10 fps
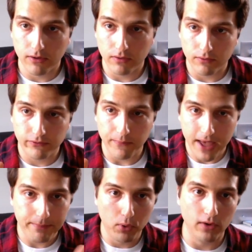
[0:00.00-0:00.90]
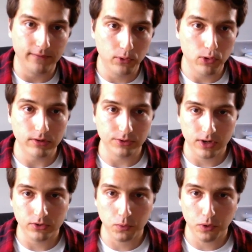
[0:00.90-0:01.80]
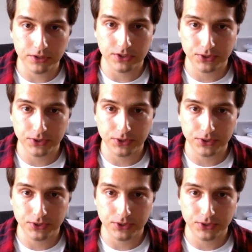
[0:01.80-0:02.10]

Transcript: from that point forward. So it's worth just